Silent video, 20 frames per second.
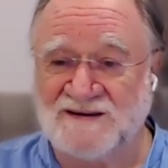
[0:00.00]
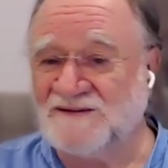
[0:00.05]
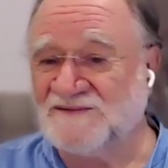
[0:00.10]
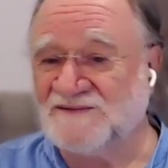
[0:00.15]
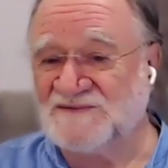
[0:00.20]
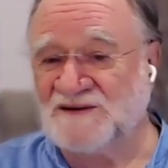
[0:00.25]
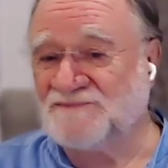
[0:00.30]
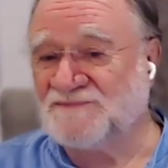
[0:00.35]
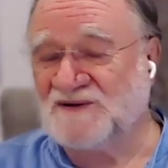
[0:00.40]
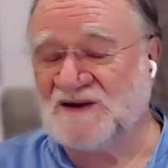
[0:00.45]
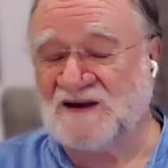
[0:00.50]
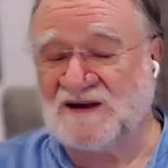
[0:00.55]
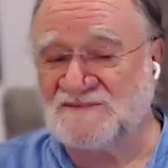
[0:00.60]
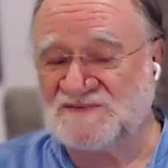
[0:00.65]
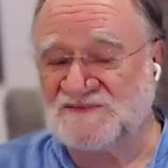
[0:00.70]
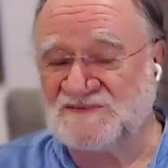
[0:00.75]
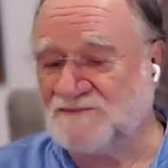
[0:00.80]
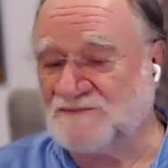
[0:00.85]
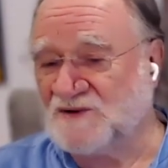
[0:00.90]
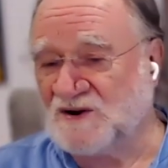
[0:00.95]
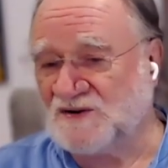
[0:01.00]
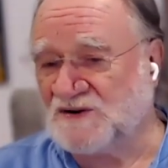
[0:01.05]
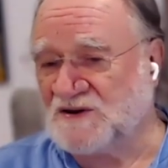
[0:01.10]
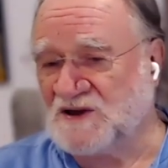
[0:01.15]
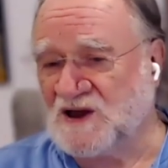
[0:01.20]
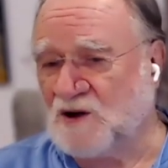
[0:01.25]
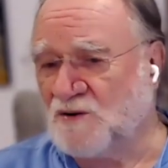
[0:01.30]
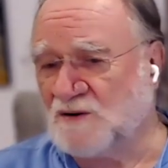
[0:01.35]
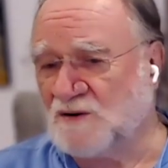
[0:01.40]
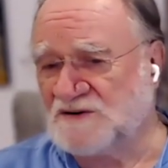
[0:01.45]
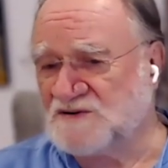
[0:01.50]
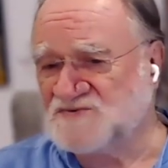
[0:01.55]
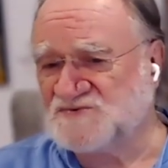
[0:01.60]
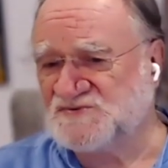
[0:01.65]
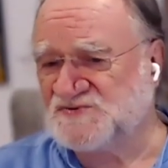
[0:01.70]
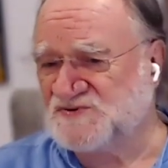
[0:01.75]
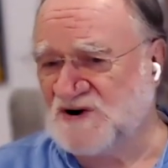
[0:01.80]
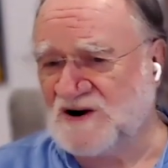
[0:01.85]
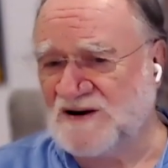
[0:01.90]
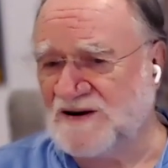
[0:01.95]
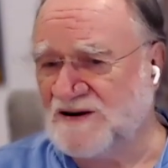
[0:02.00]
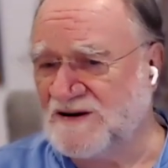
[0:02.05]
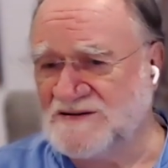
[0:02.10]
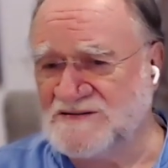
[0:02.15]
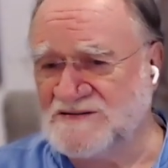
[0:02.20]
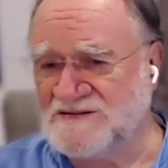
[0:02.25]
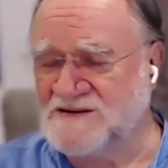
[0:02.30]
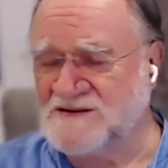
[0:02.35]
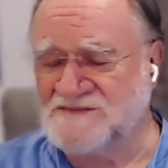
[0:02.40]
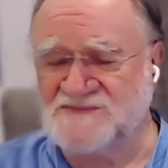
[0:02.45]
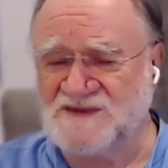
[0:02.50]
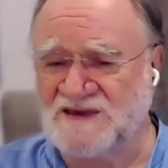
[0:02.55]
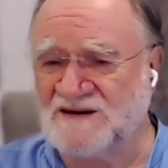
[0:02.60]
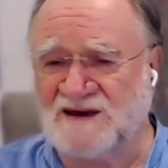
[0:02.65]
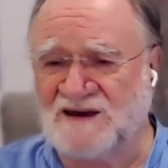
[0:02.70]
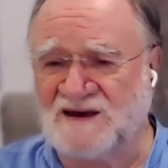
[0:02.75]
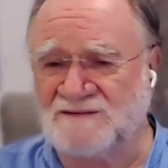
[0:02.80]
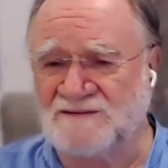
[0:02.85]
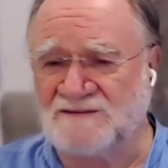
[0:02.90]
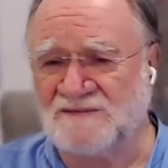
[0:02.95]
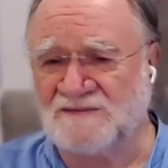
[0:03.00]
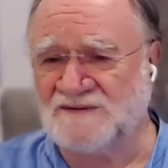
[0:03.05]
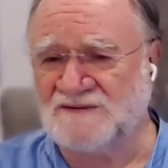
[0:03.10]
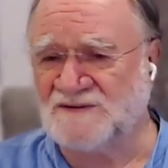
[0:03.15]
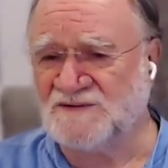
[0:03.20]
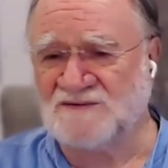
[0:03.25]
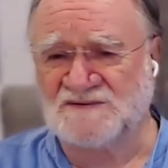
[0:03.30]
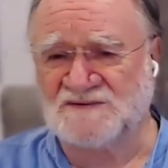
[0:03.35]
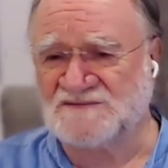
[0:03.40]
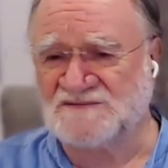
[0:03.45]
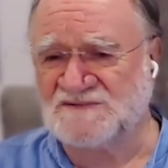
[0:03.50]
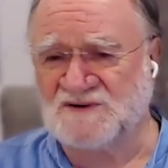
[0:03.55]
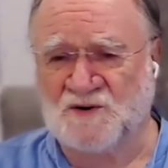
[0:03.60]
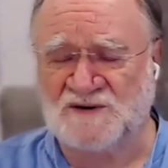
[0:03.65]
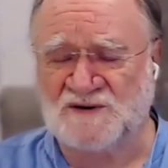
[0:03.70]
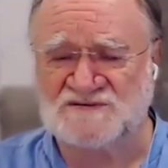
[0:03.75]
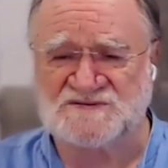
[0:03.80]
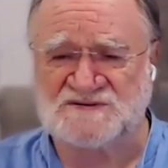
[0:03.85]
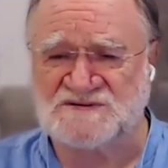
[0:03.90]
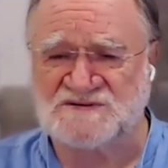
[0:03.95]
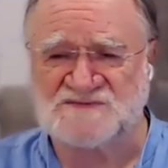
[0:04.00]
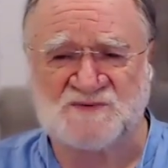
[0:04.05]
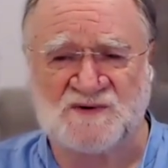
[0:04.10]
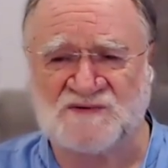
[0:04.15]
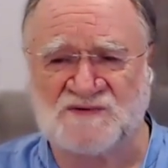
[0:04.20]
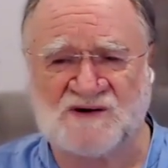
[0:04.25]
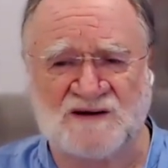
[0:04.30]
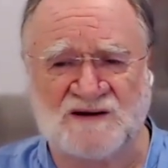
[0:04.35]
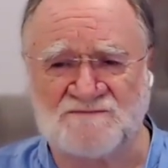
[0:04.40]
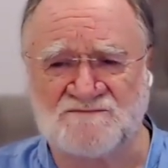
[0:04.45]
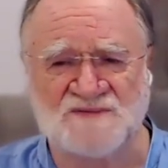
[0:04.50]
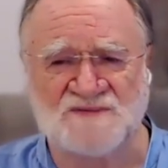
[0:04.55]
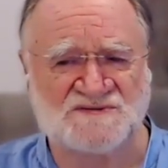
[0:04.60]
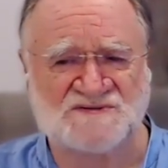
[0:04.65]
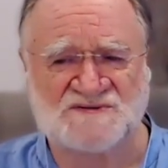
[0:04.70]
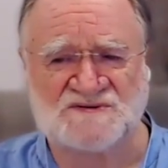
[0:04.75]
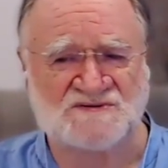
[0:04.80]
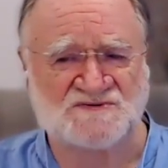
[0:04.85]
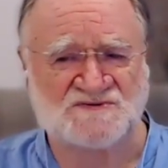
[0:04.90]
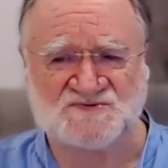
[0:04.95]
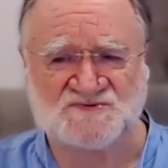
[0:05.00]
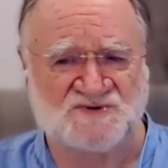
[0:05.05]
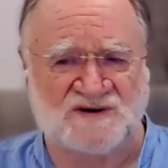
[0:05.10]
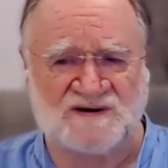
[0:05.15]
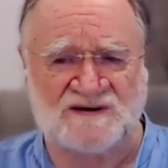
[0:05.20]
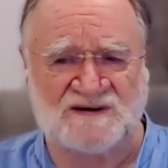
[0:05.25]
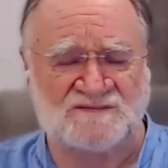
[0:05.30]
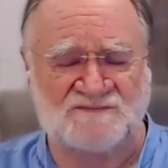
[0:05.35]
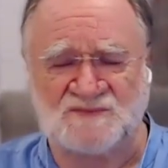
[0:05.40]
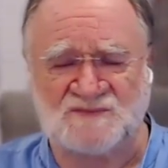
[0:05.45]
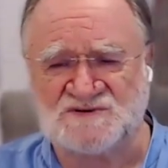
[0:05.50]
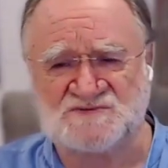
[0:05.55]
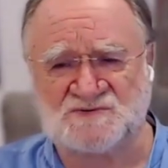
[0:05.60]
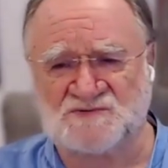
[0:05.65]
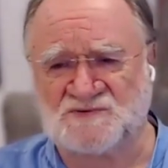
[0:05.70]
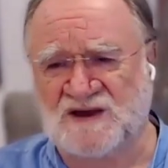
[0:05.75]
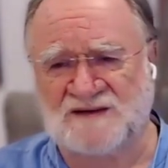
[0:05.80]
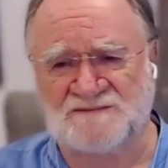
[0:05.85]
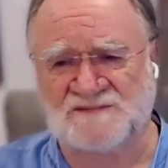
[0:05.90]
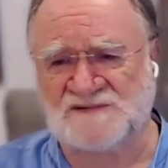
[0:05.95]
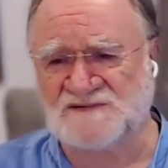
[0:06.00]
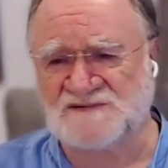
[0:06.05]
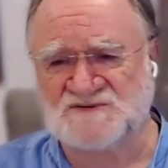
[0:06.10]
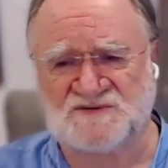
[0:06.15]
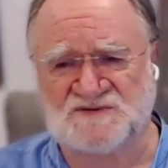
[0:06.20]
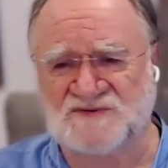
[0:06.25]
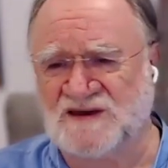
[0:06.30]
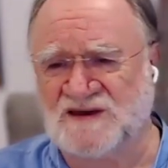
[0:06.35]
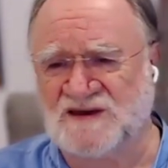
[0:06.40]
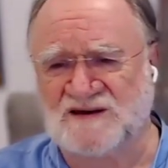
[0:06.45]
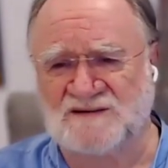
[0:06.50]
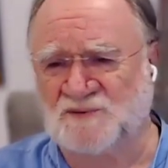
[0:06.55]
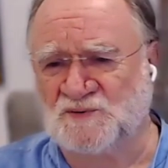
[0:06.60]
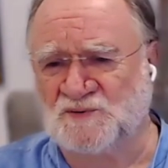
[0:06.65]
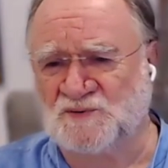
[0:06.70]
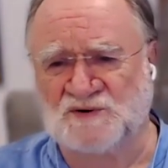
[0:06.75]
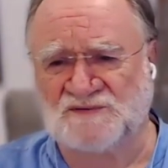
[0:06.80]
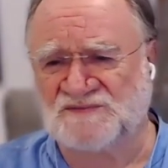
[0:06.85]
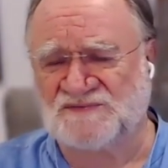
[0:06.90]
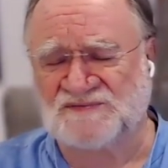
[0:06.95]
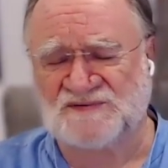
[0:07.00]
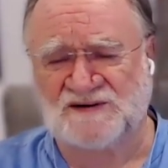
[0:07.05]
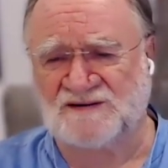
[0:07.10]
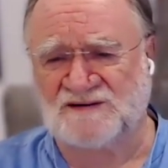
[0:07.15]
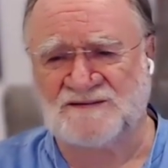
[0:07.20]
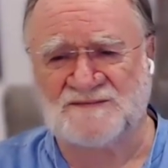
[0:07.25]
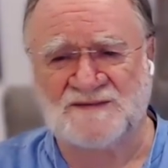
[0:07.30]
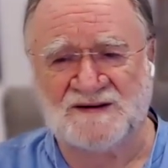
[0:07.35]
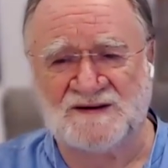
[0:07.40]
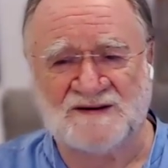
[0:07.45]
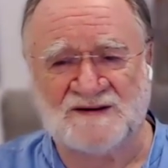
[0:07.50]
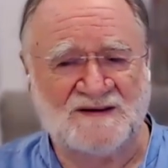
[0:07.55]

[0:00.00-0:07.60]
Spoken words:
Sometimes I'm going to go on a train, and then I'm, you know, the question is whether I miss the train, which will get me to the airport on time.